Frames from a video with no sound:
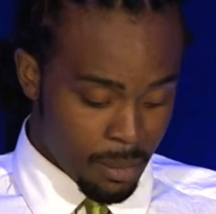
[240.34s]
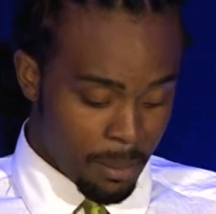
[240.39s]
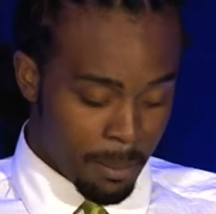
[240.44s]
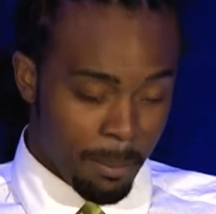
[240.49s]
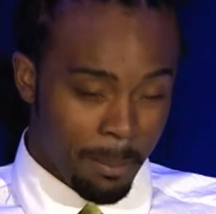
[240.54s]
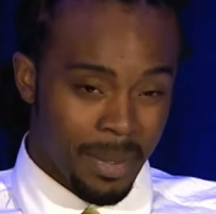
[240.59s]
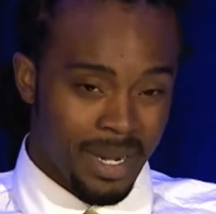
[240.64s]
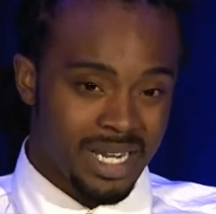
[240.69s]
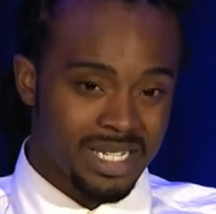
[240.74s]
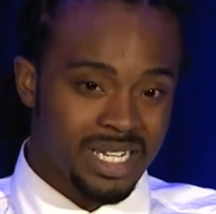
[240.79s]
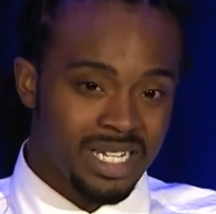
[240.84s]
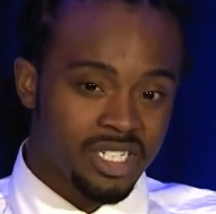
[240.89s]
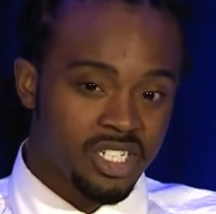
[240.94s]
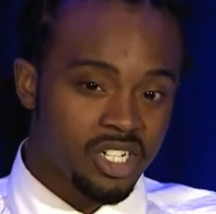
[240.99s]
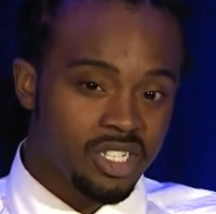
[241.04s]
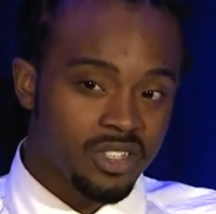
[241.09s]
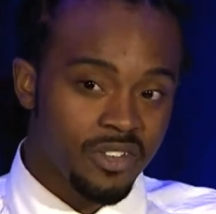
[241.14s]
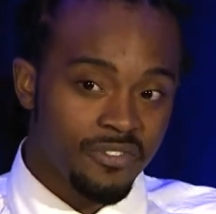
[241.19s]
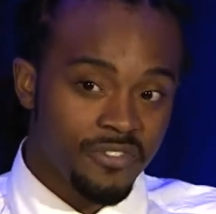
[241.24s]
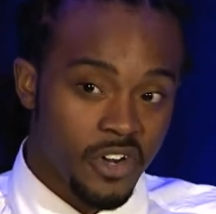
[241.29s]
But as I took
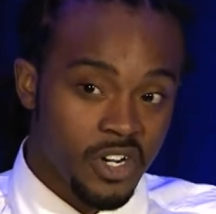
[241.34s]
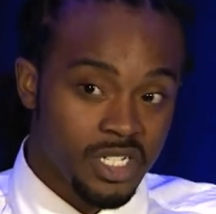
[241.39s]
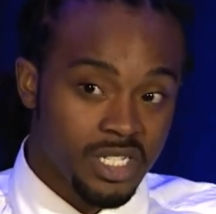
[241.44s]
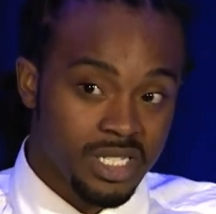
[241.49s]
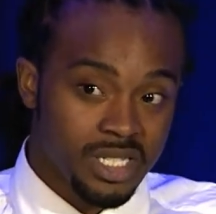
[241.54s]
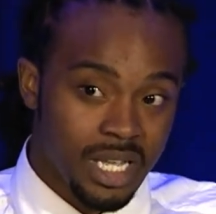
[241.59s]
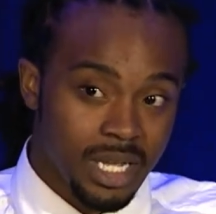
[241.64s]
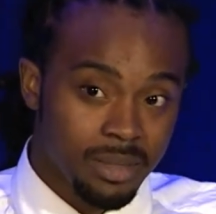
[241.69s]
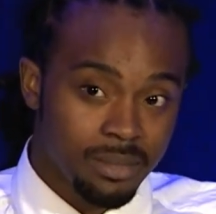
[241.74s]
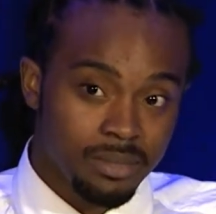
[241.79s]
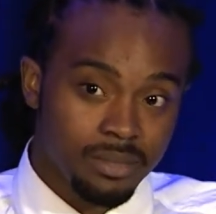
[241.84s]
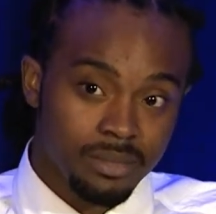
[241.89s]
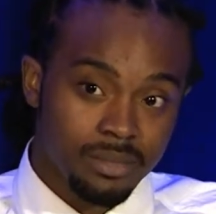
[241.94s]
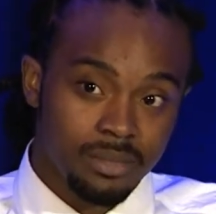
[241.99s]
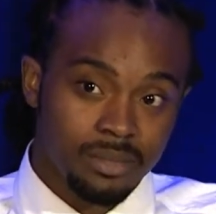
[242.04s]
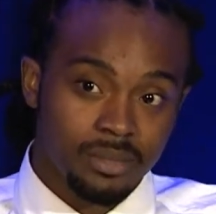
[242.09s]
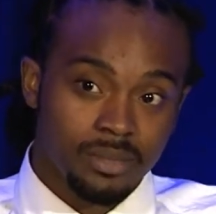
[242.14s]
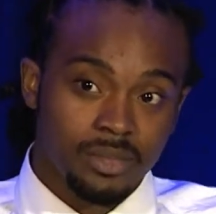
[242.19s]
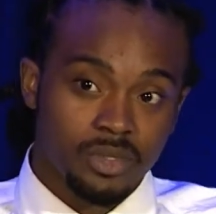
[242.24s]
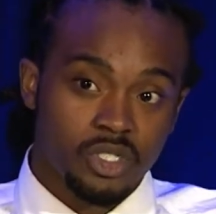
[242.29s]
the first step,
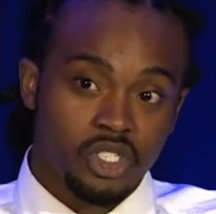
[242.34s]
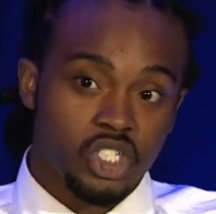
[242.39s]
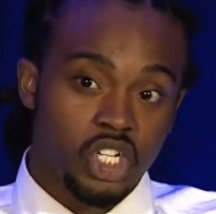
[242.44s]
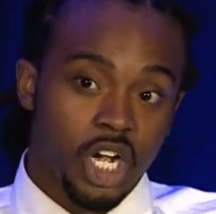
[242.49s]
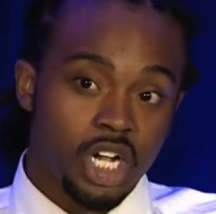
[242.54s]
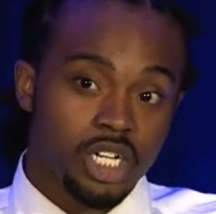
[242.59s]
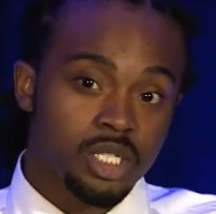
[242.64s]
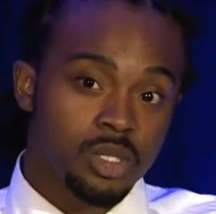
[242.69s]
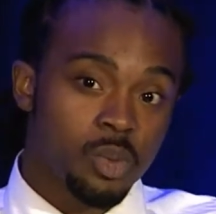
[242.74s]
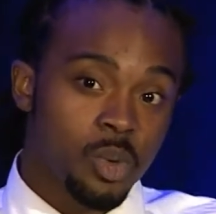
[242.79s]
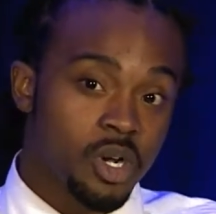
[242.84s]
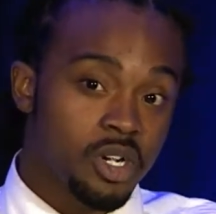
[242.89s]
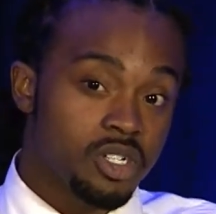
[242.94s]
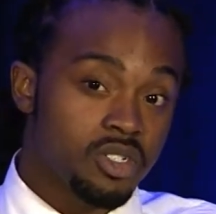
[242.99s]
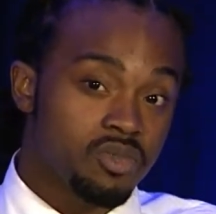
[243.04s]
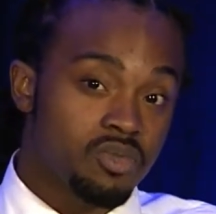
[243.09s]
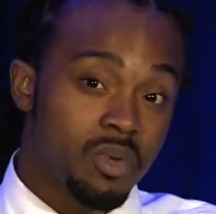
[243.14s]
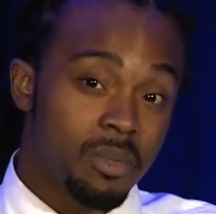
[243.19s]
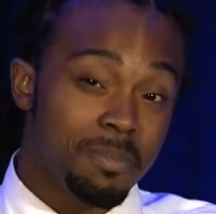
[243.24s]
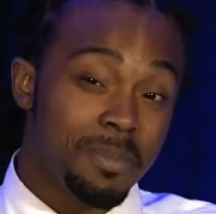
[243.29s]
John's words
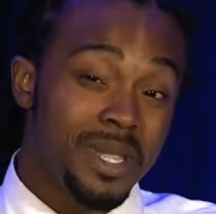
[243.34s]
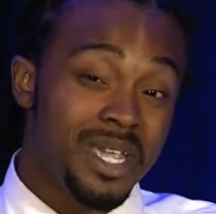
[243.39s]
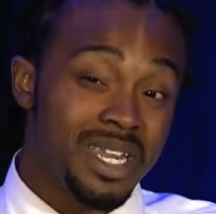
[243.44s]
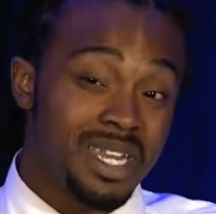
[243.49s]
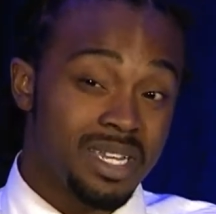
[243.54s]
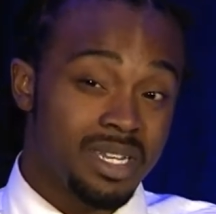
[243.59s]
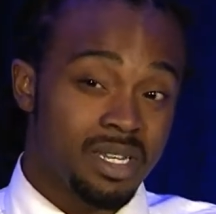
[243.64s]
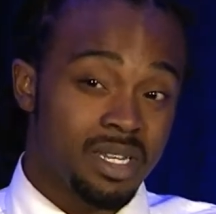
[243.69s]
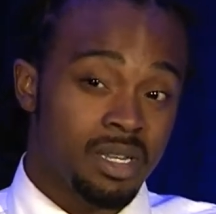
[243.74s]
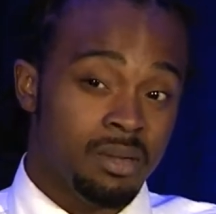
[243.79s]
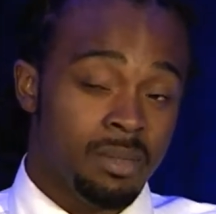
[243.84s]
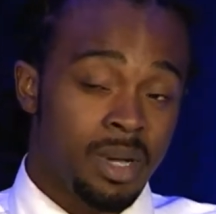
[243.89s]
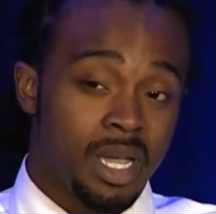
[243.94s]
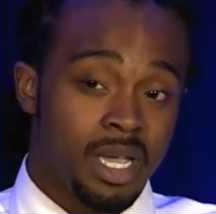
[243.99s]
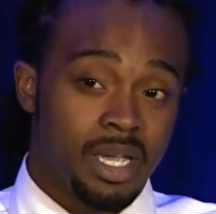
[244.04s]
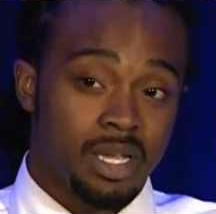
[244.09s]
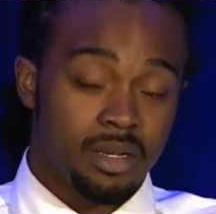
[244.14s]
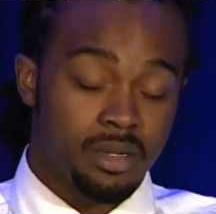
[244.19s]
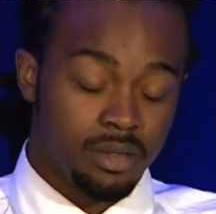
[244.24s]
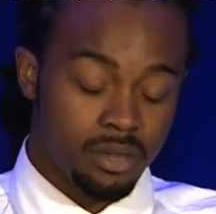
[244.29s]
repeated in my head.
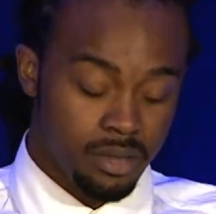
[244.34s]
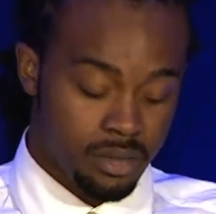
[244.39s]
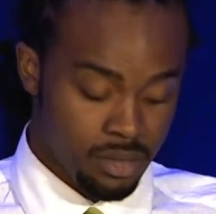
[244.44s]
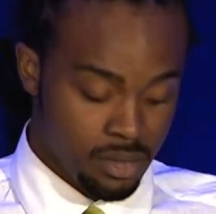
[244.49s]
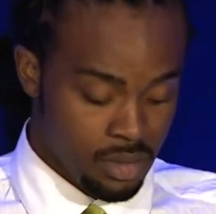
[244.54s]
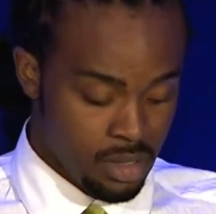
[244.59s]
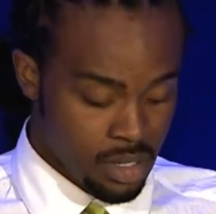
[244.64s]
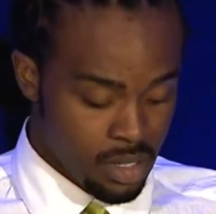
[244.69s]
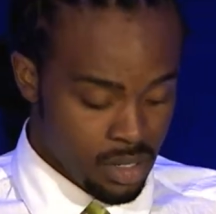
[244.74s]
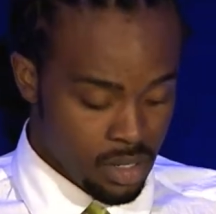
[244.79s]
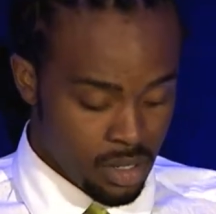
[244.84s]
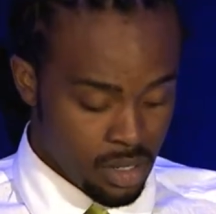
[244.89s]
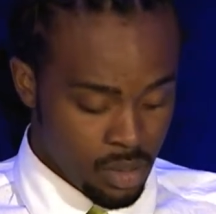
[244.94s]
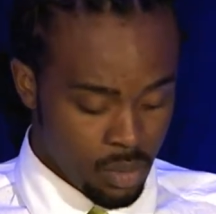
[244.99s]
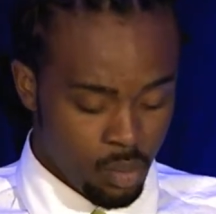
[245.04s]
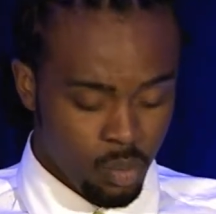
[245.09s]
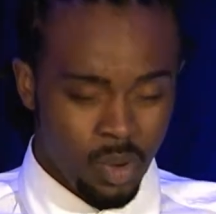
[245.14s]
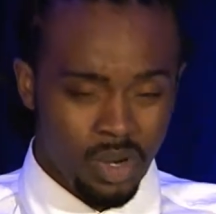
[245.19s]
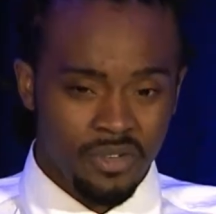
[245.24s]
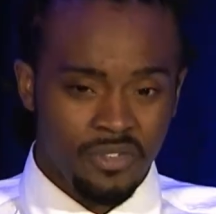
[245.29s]

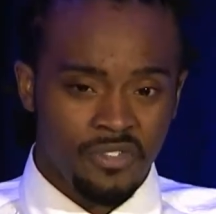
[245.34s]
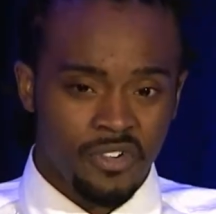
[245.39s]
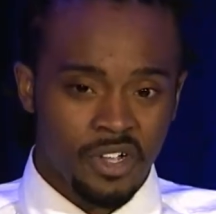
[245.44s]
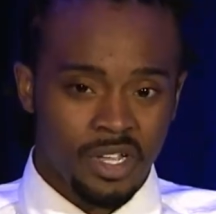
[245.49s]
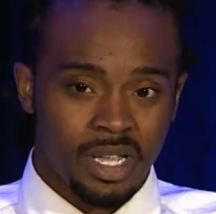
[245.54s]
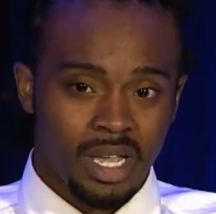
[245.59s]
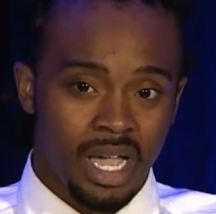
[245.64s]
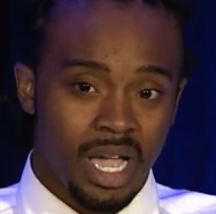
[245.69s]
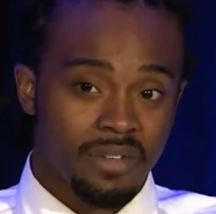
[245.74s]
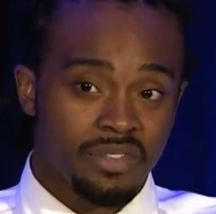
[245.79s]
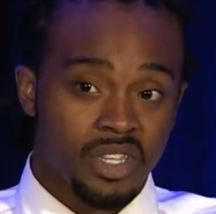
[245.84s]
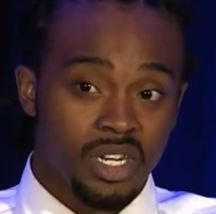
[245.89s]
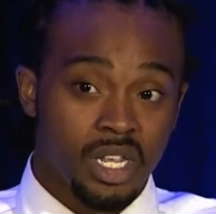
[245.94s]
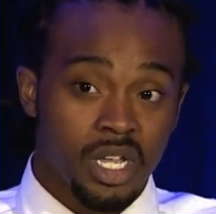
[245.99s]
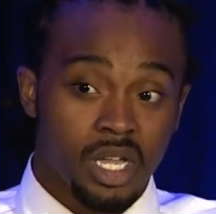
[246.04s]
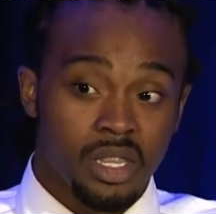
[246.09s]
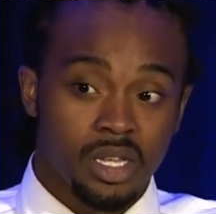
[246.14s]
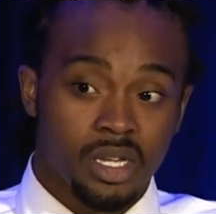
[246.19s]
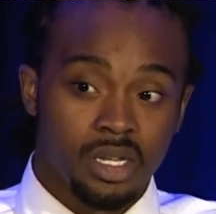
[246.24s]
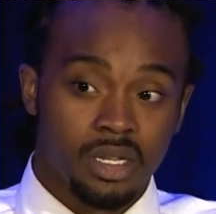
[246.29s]
One foot after the
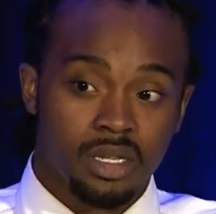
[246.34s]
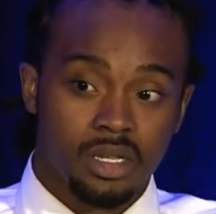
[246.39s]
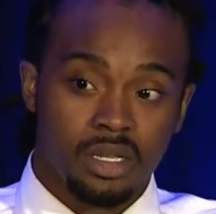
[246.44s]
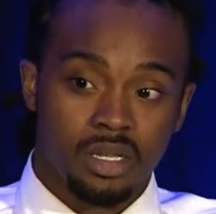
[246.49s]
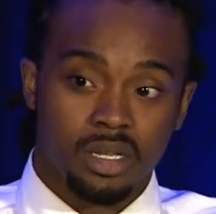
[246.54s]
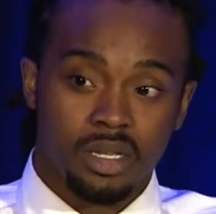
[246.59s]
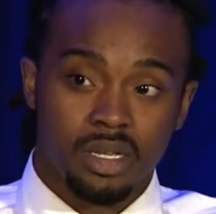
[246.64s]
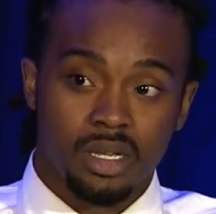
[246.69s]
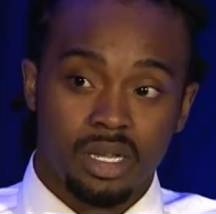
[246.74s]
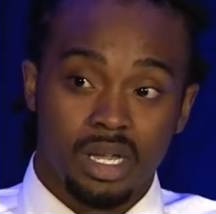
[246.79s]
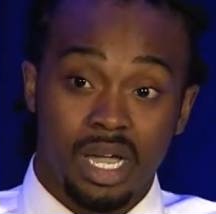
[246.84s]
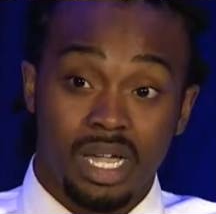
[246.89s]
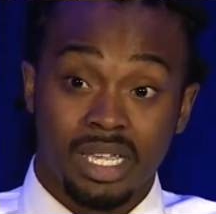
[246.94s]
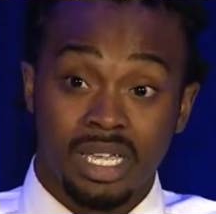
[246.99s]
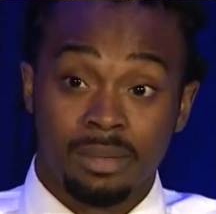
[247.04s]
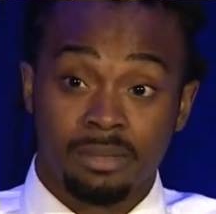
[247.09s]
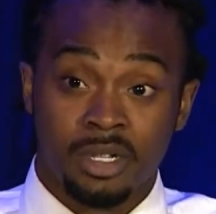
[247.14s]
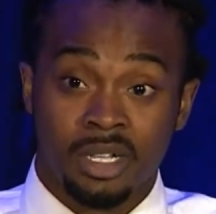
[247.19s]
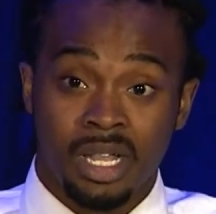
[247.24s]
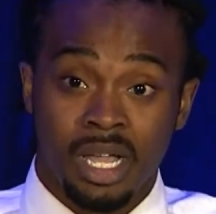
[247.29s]
other, I
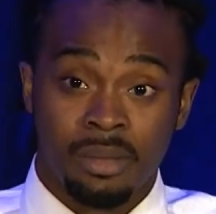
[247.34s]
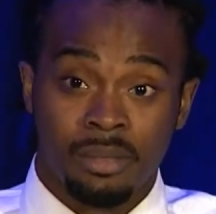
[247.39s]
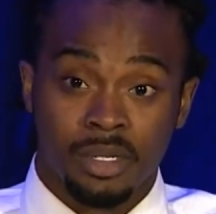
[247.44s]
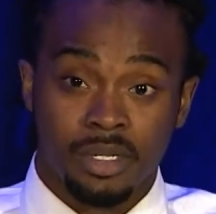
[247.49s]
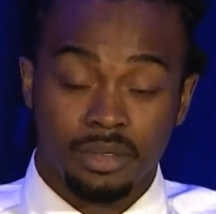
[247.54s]
kept climbing.